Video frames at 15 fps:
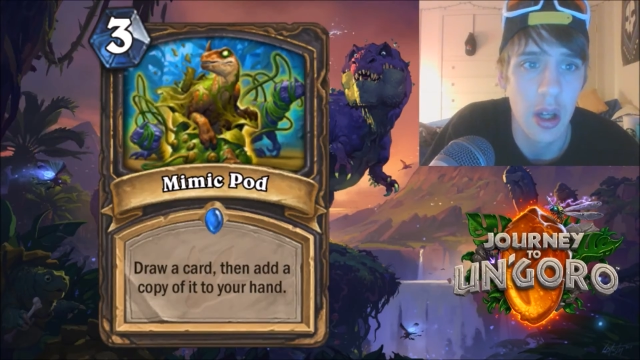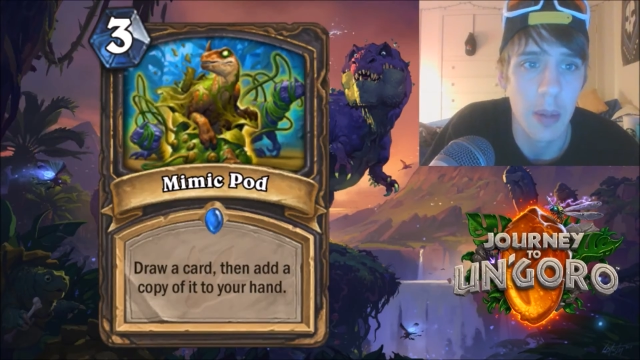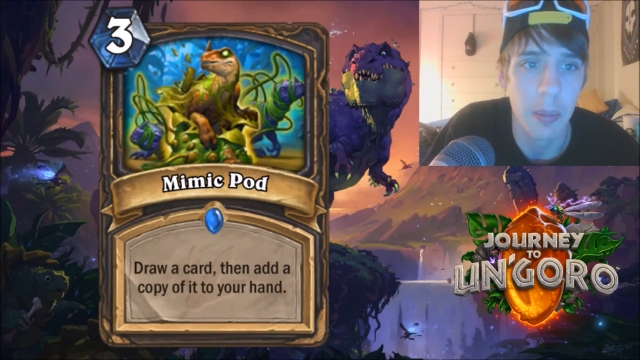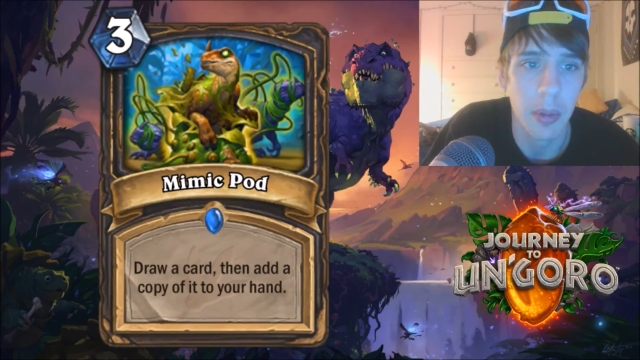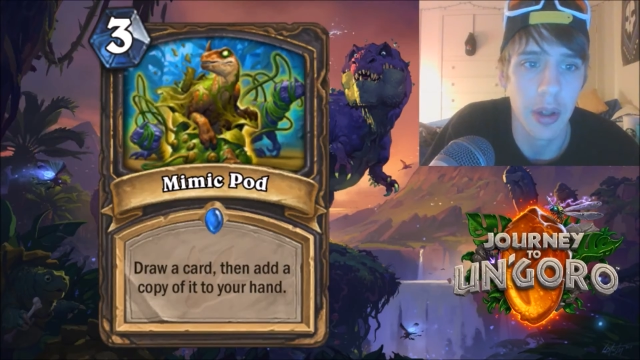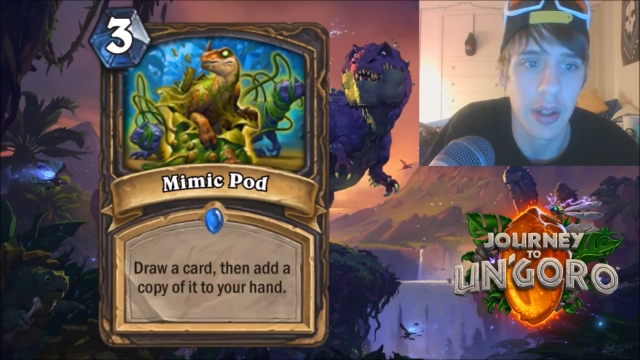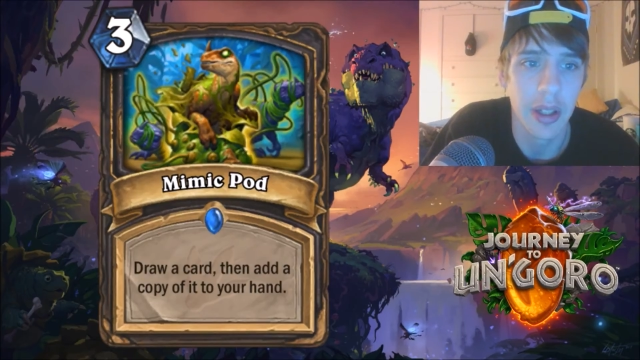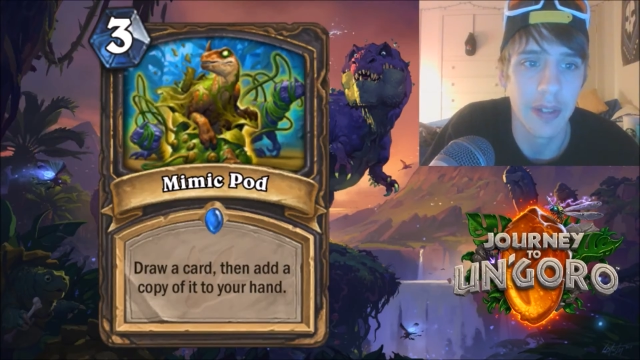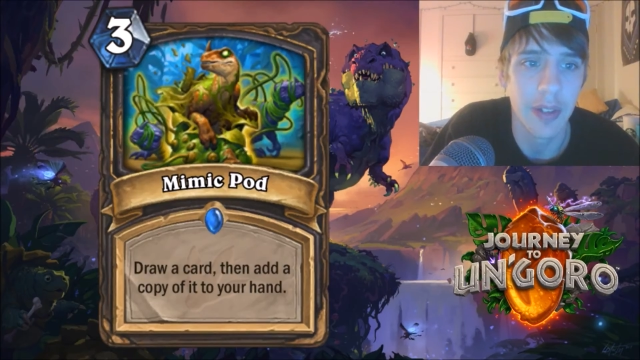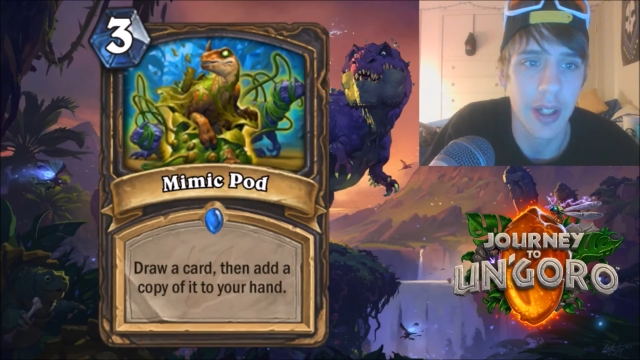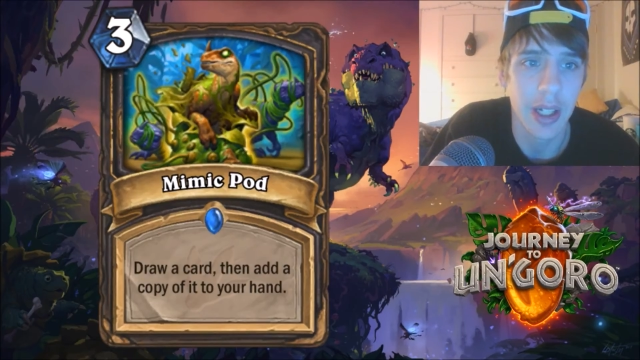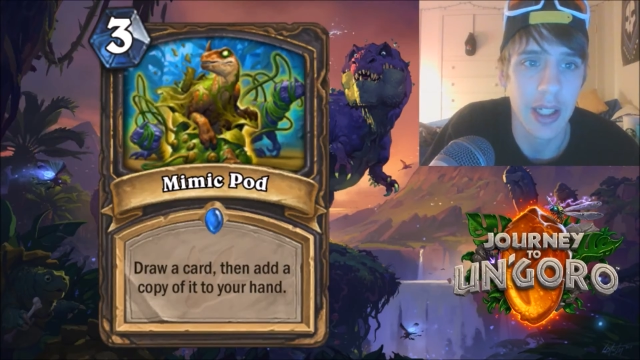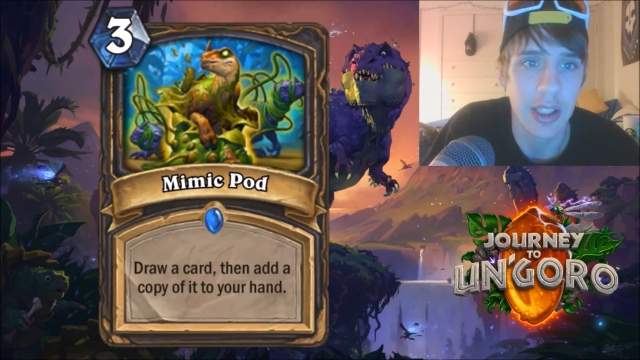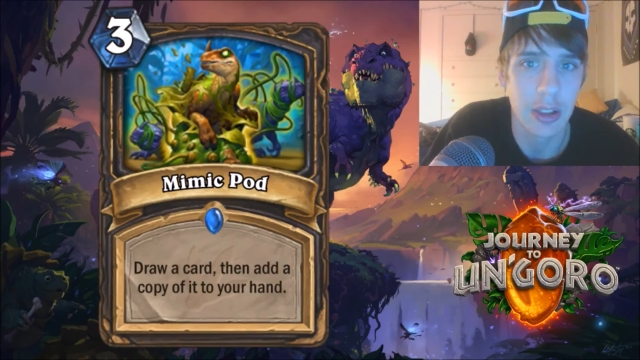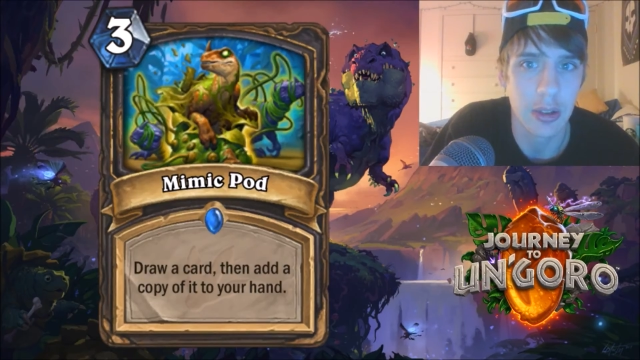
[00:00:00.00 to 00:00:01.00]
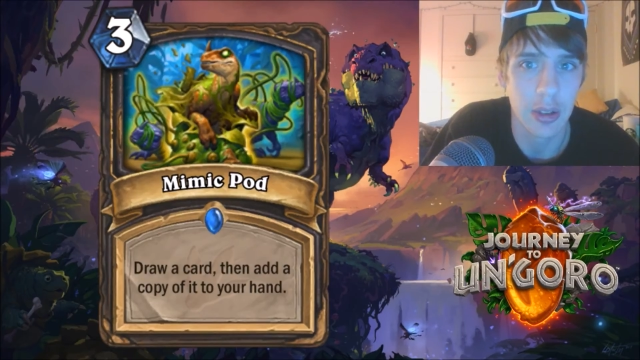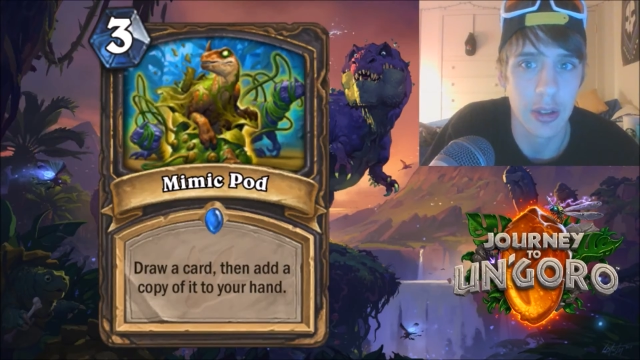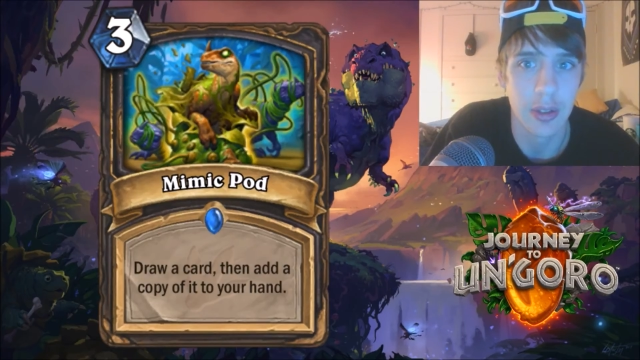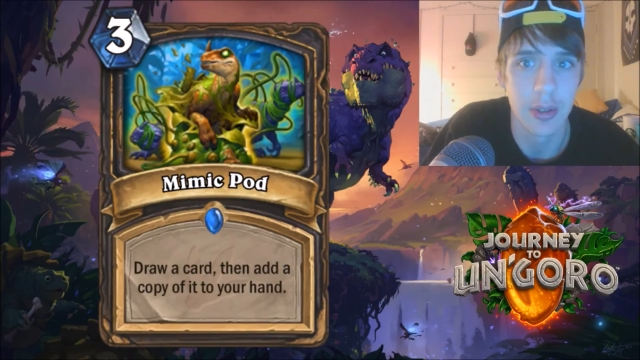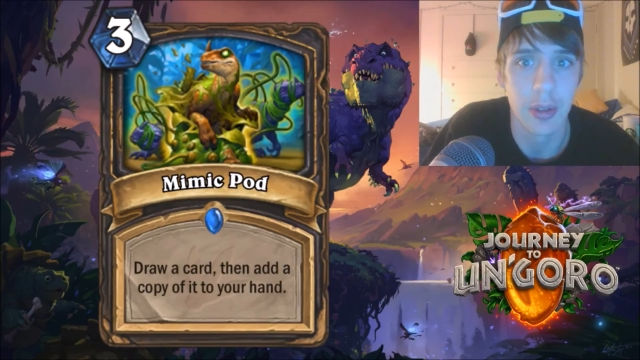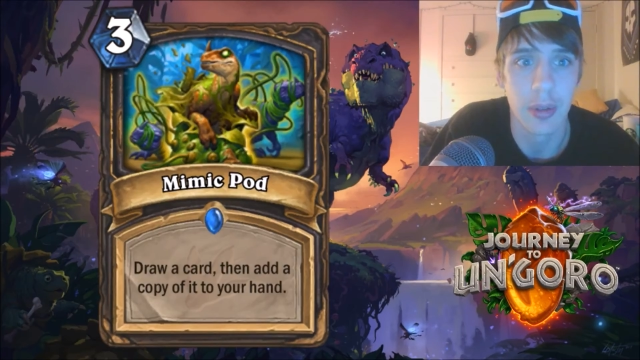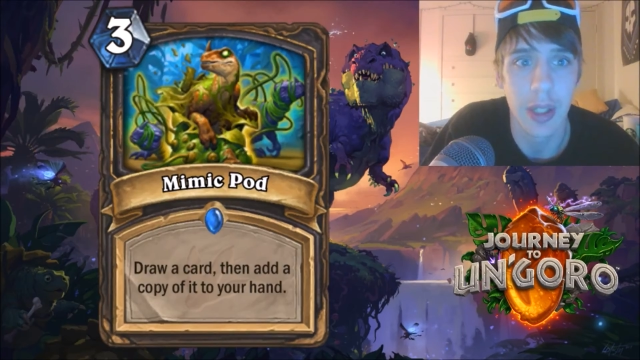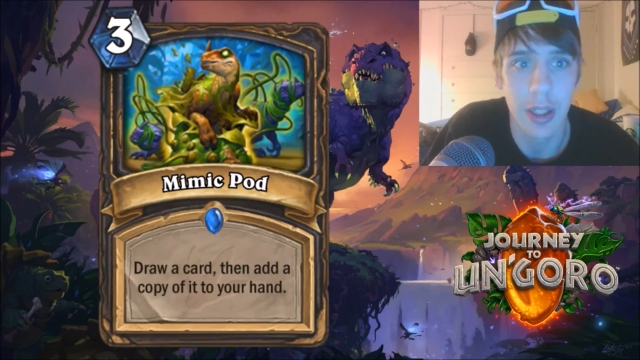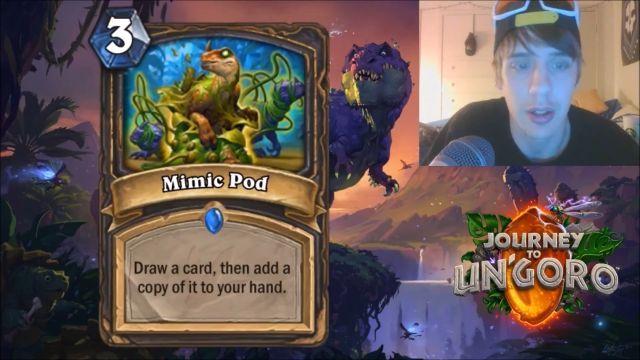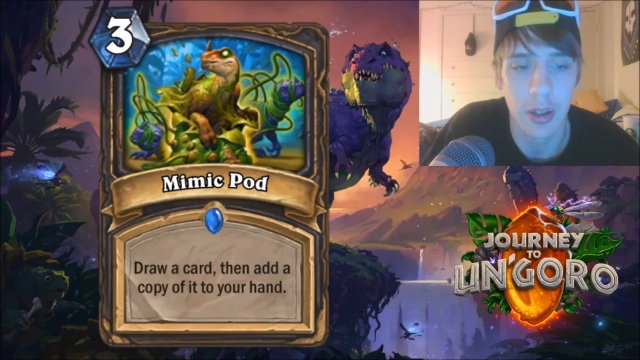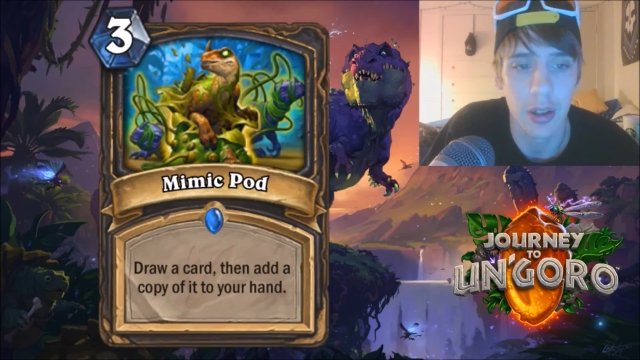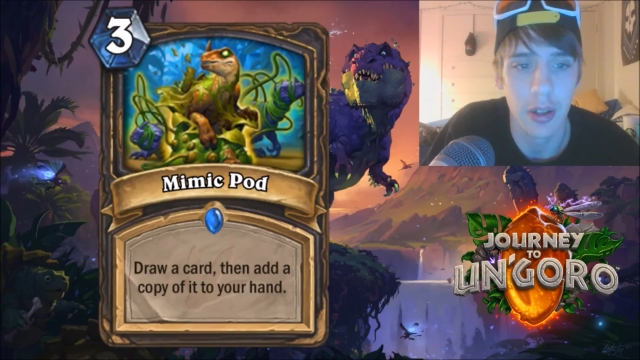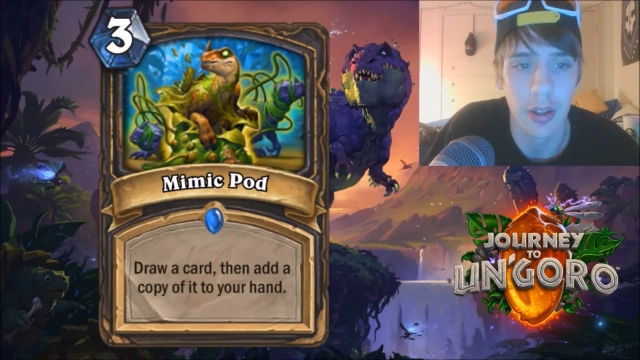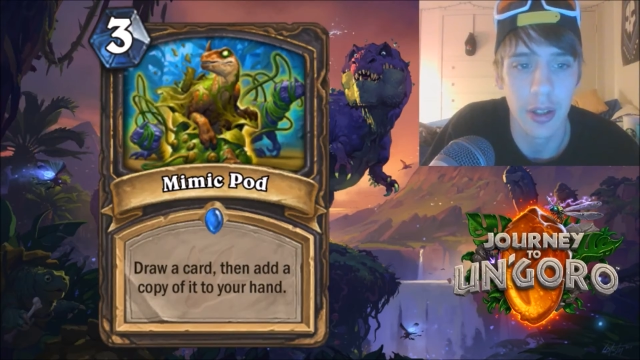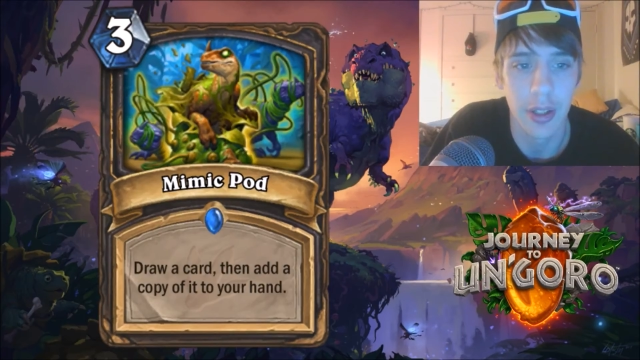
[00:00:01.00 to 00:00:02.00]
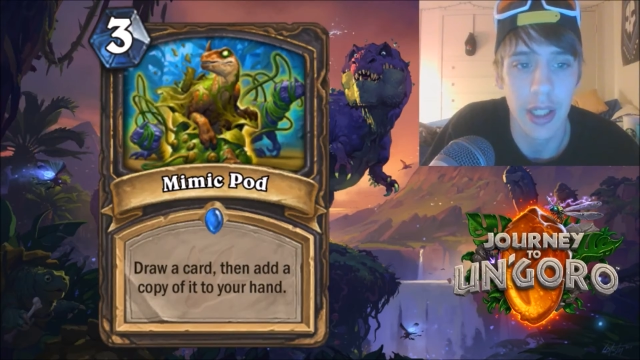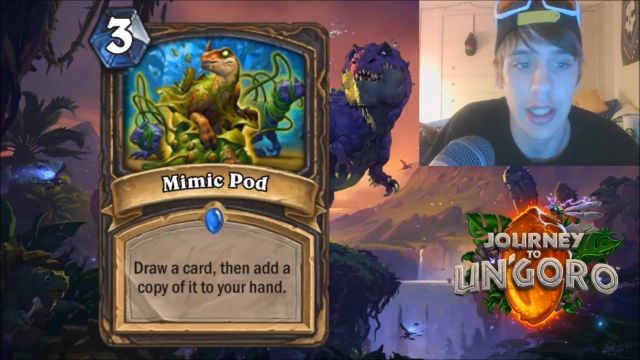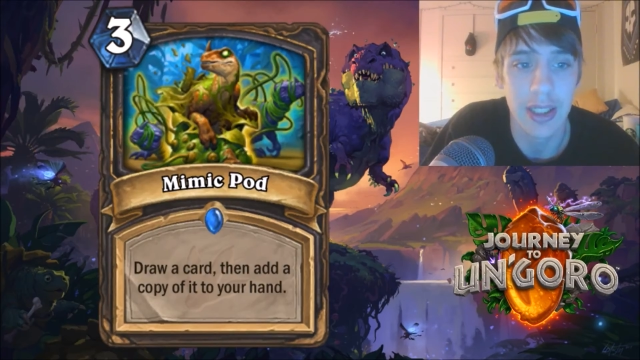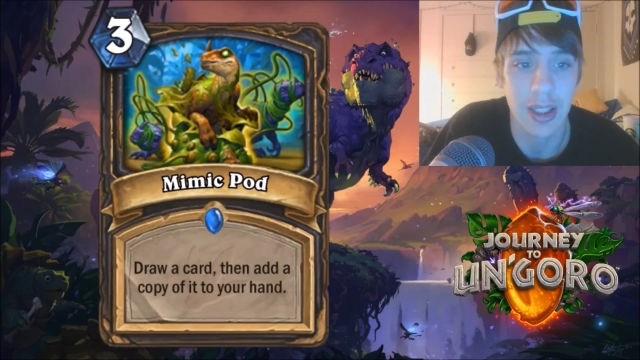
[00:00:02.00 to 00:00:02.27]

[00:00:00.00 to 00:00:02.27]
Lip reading: But if you guys draw into the right card and you guys